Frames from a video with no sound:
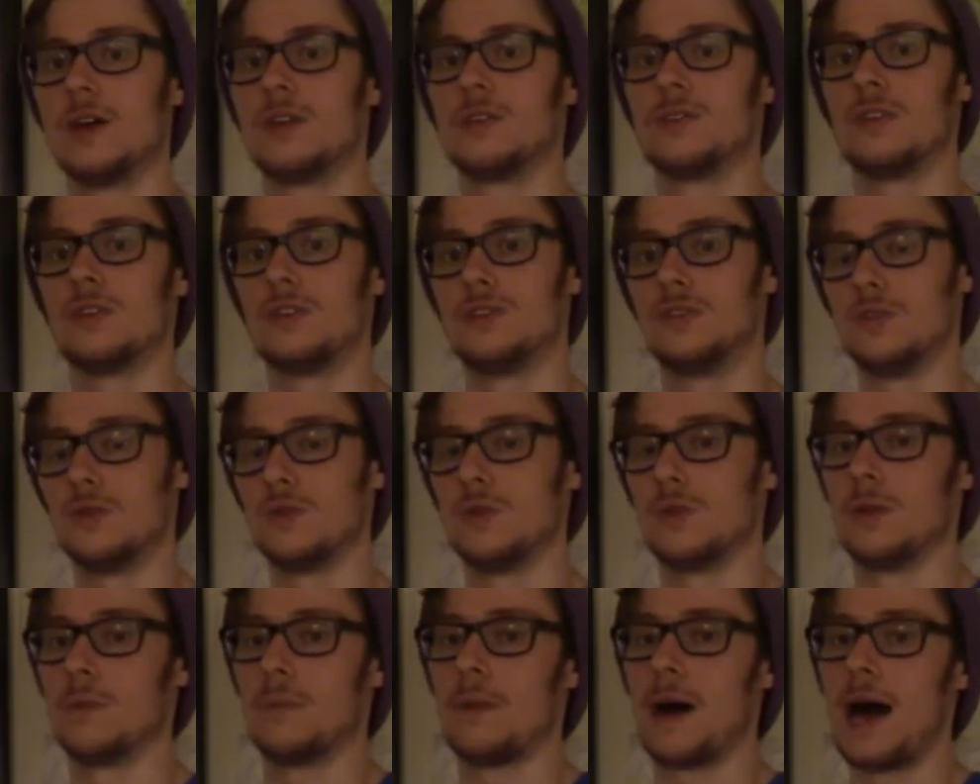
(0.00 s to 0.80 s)
to
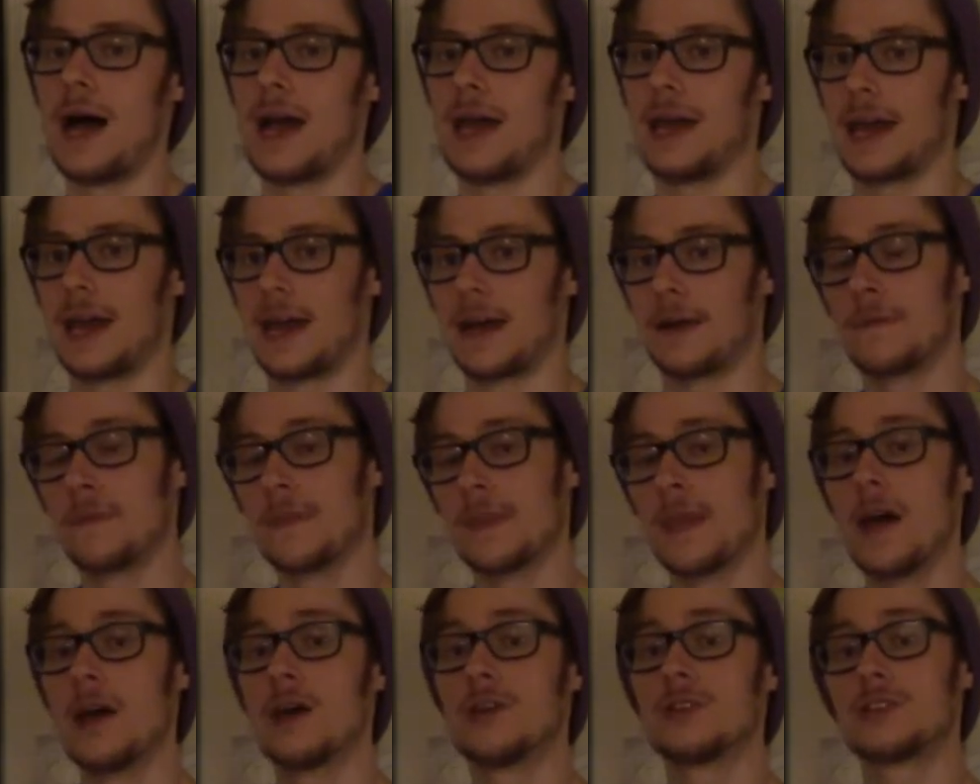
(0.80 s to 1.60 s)
do the mining.
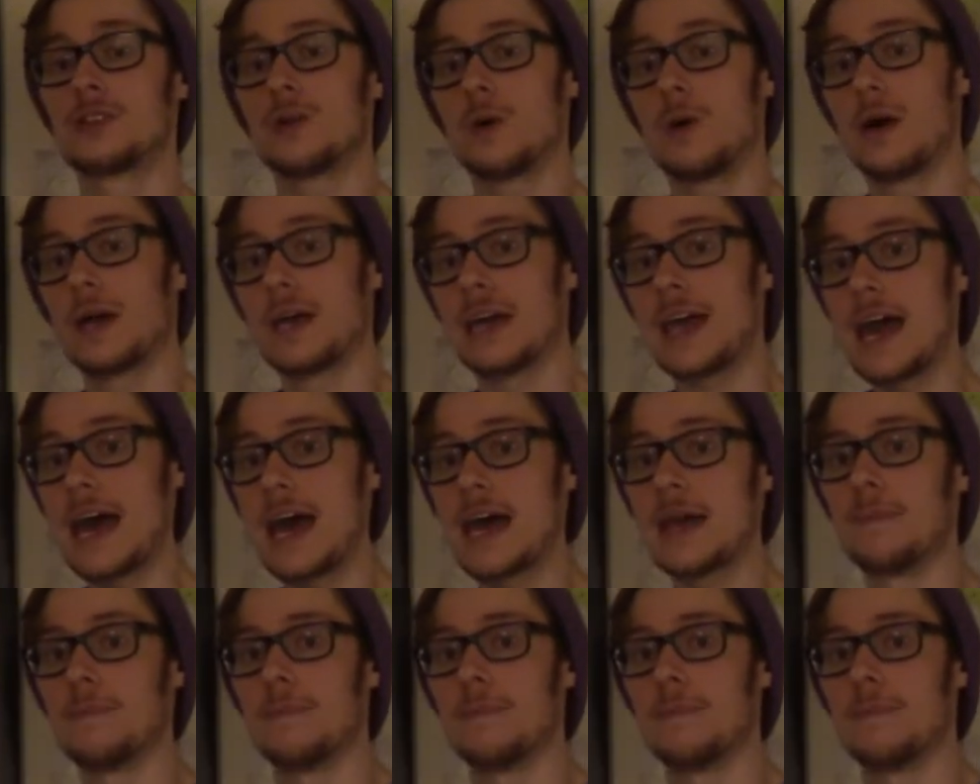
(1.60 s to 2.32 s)
So again,